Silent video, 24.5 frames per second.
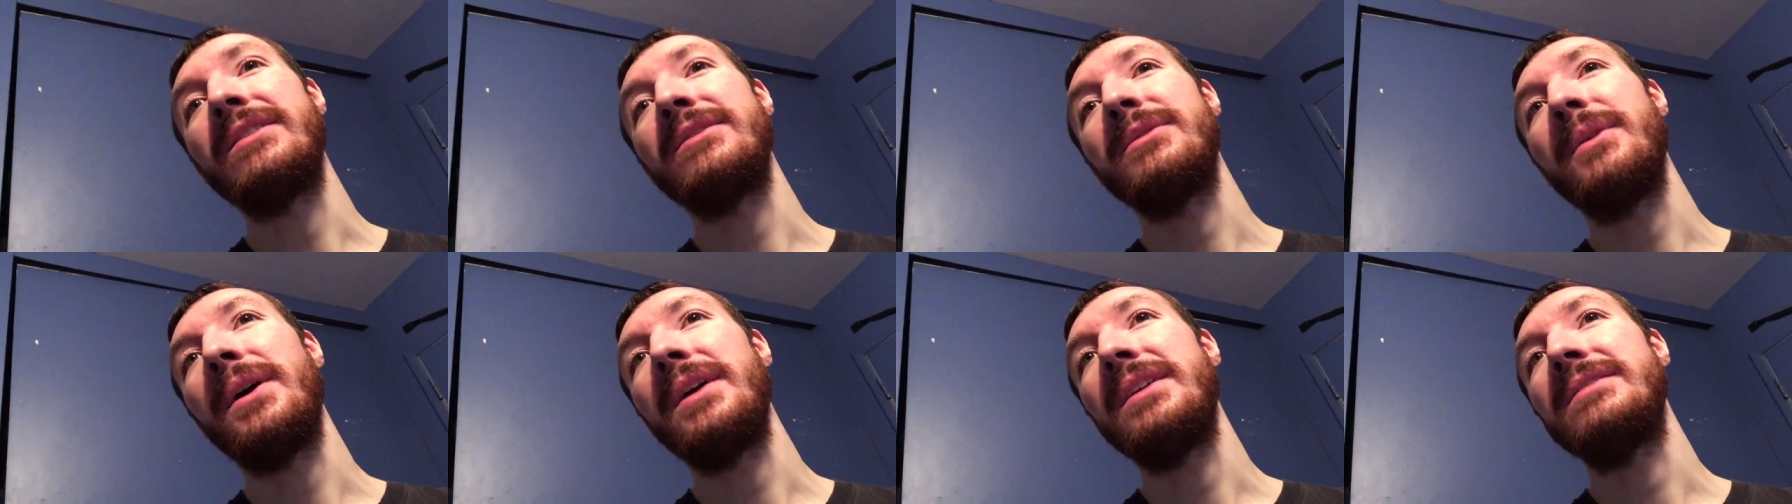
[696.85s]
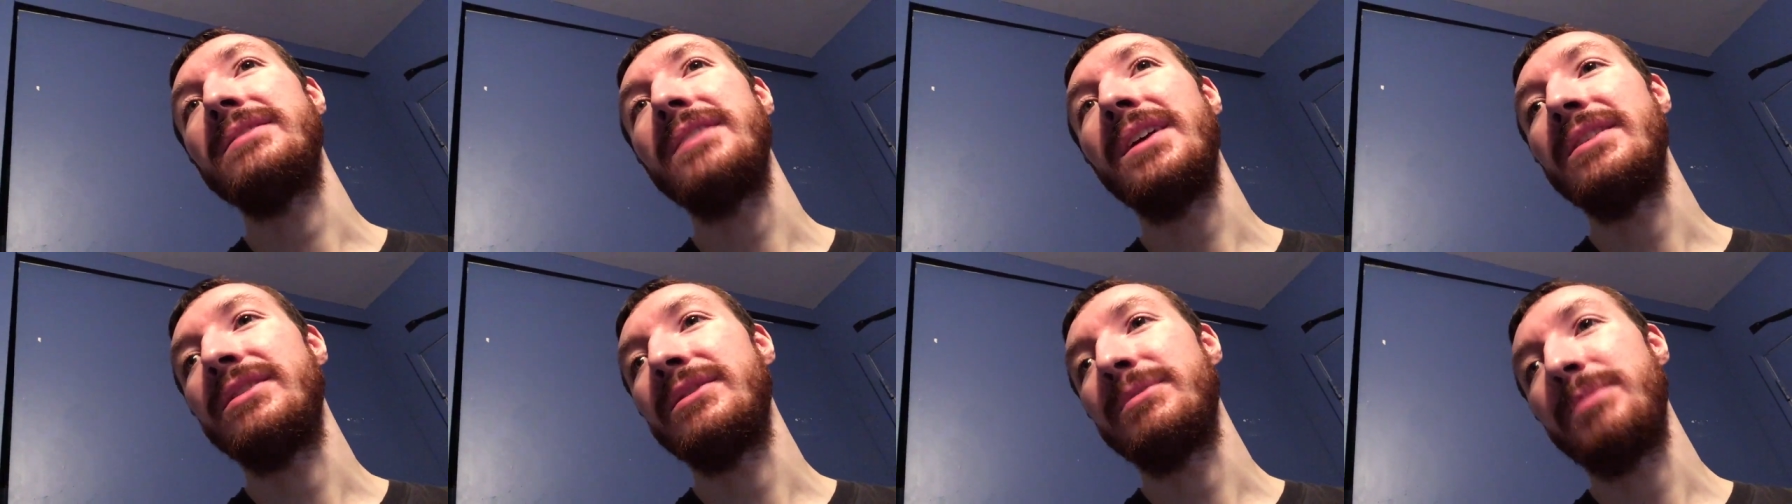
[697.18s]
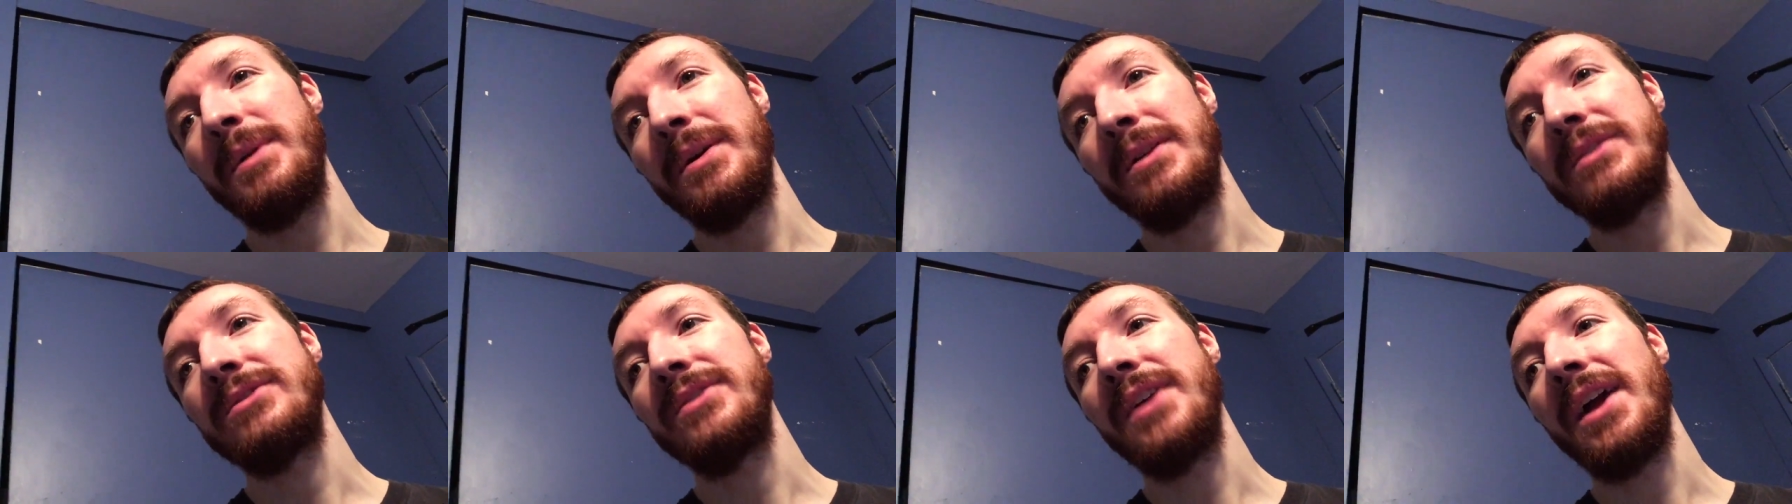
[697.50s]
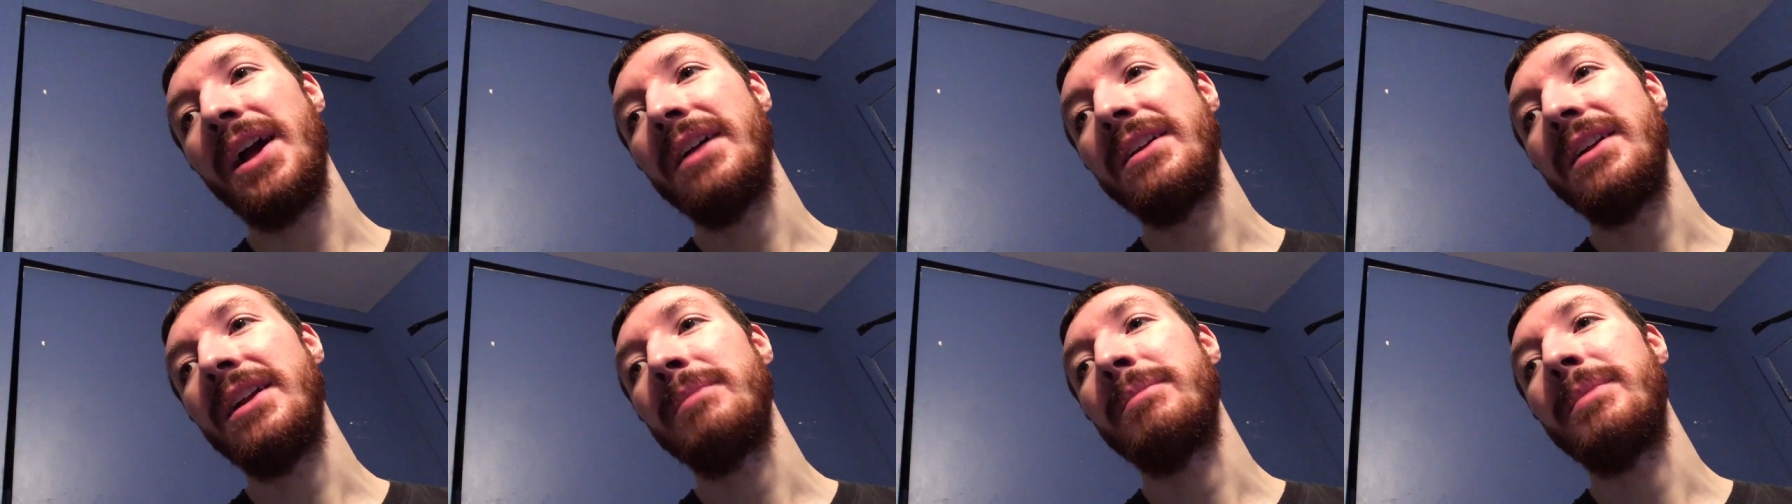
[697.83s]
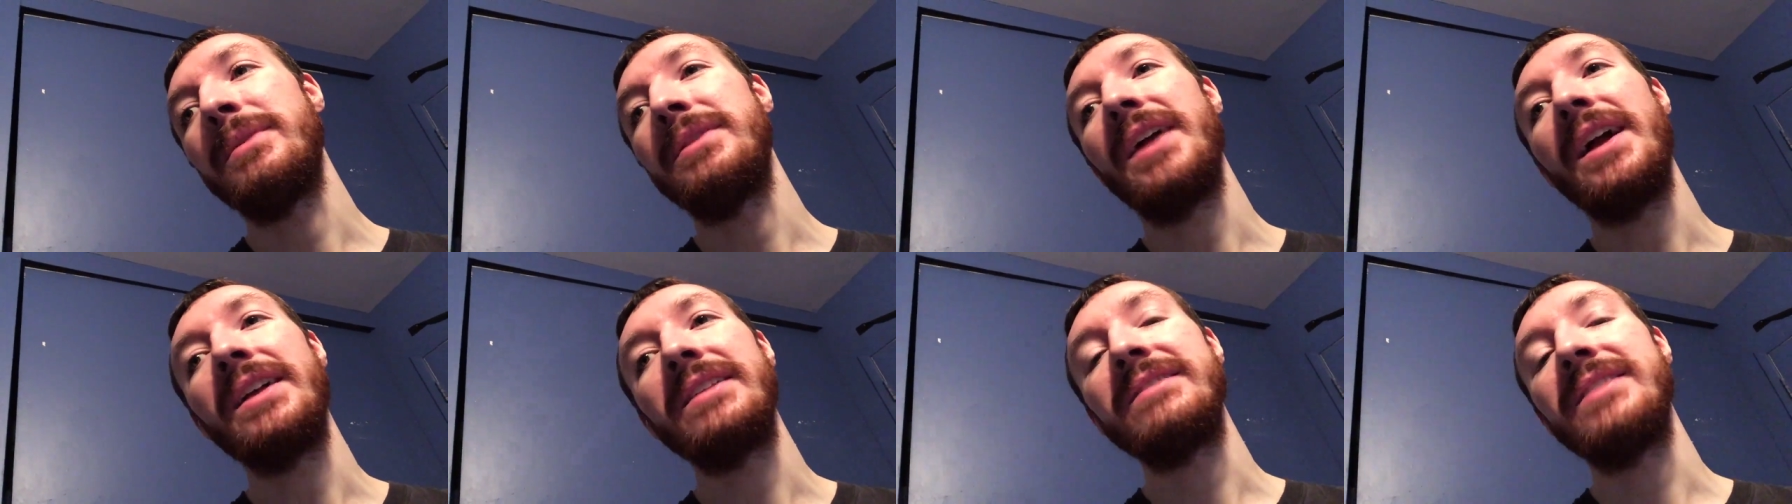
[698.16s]
so I said spirituality,
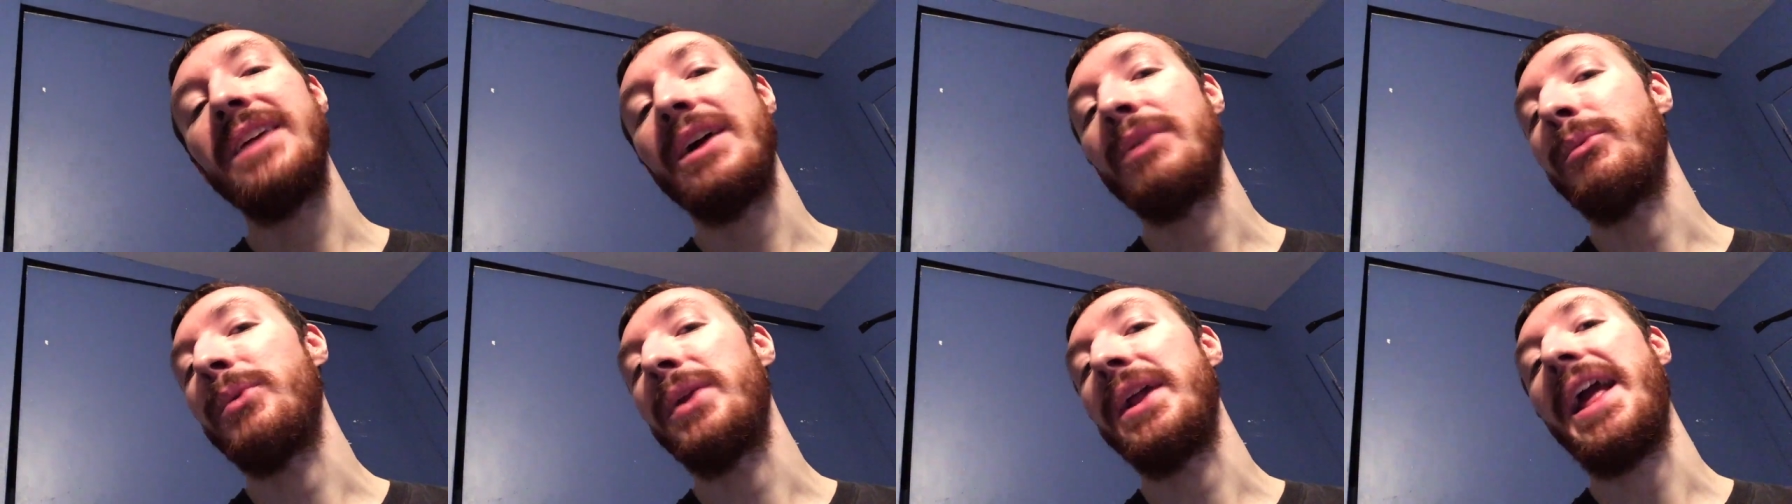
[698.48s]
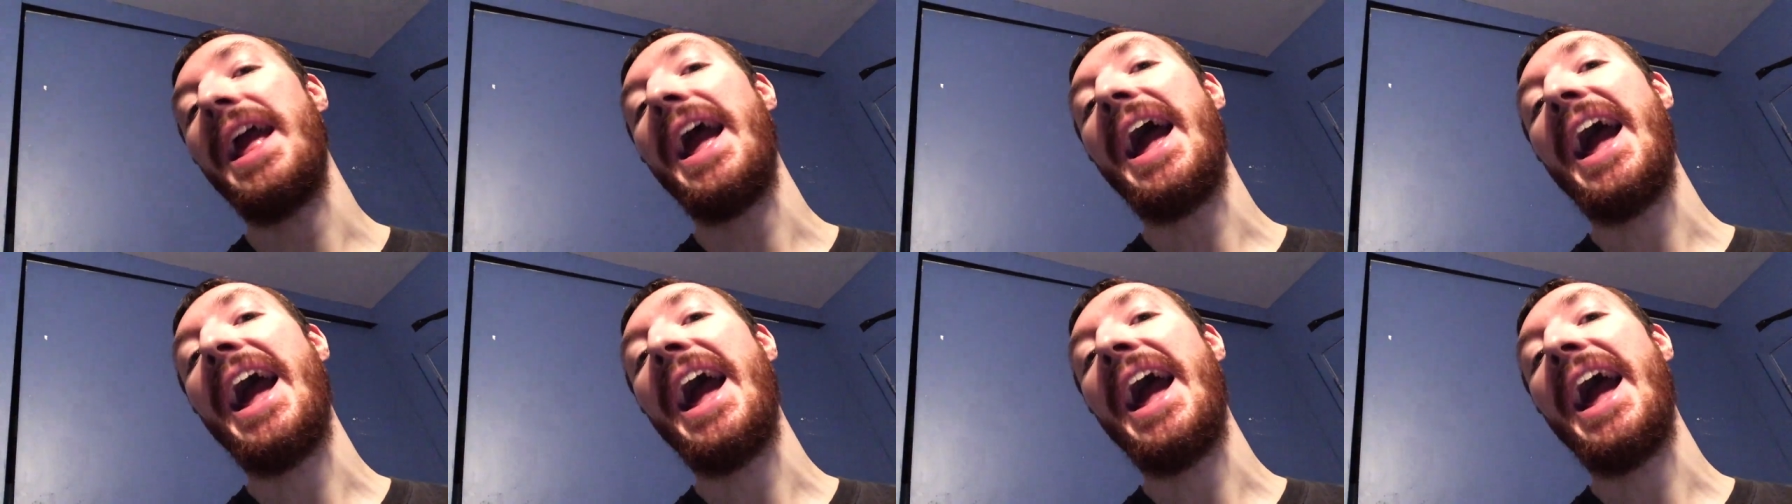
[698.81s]
but that's not what I